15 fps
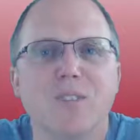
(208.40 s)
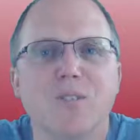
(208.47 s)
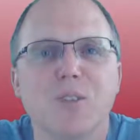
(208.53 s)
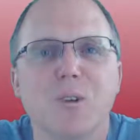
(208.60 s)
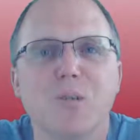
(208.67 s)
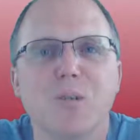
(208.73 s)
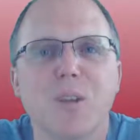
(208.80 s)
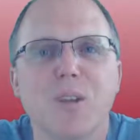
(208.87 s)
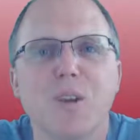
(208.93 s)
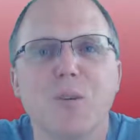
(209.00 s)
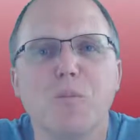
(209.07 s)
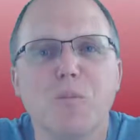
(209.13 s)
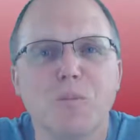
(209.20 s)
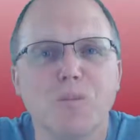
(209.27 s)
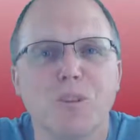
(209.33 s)
So we
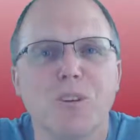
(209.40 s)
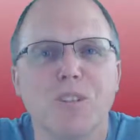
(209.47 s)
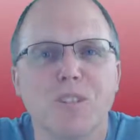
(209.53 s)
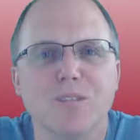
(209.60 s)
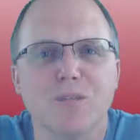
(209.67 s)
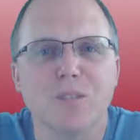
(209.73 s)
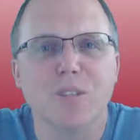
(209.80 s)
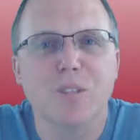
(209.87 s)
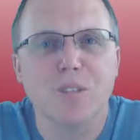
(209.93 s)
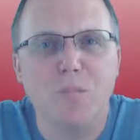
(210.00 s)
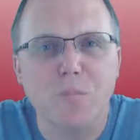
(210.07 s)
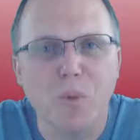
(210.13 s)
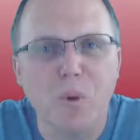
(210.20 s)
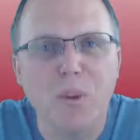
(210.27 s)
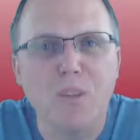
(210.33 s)
hope you join us for this
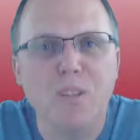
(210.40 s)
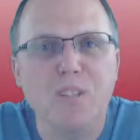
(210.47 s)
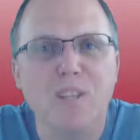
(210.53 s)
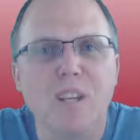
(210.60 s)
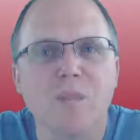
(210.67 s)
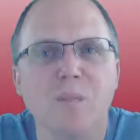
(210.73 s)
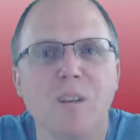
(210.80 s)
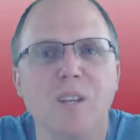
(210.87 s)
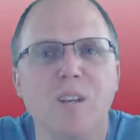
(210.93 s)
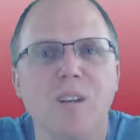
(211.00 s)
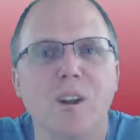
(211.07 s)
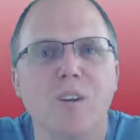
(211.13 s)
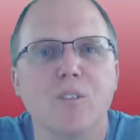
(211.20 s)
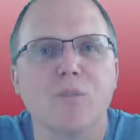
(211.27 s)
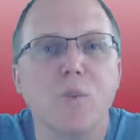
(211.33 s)
important segment in
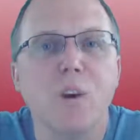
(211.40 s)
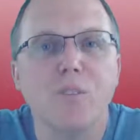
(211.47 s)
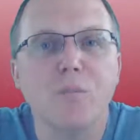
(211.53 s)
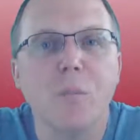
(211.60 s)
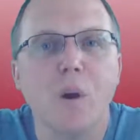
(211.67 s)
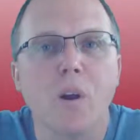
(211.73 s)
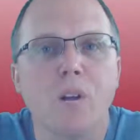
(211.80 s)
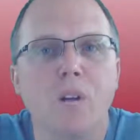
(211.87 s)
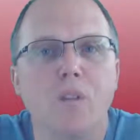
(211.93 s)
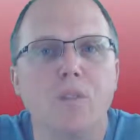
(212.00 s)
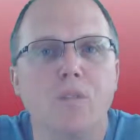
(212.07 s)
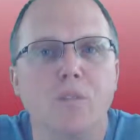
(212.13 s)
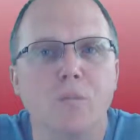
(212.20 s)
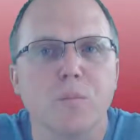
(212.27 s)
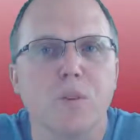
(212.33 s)
our
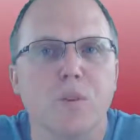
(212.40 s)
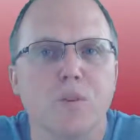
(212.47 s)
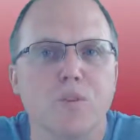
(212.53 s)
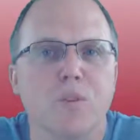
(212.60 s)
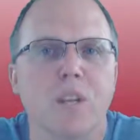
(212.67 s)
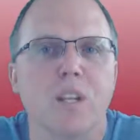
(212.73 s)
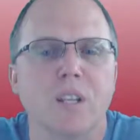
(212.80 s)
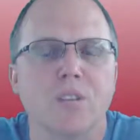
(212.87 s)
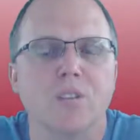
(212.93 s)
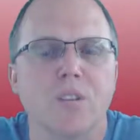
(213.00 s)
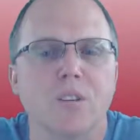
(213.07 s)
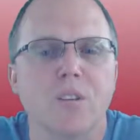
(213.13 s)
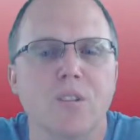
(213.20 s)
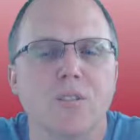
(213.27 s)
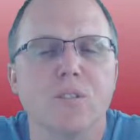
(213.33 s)
12-part computer training
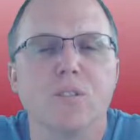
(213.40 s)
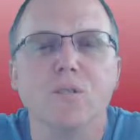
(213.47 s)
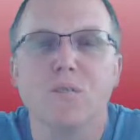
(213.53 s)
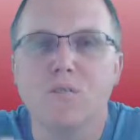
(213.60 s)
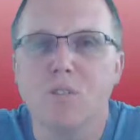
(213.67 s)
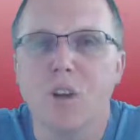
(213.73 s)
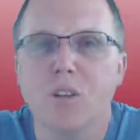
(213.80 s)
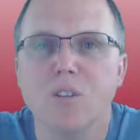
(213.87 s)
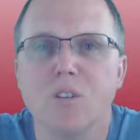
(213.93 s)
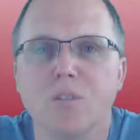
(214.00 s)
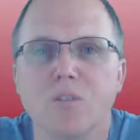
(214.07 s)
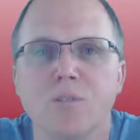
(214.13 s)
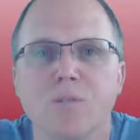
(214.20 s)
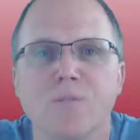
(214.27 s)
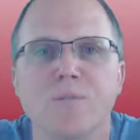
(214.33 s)
series. Talk to you
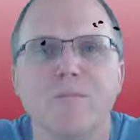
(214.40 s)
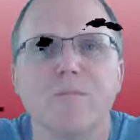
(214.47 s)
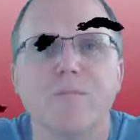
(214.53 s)
soon.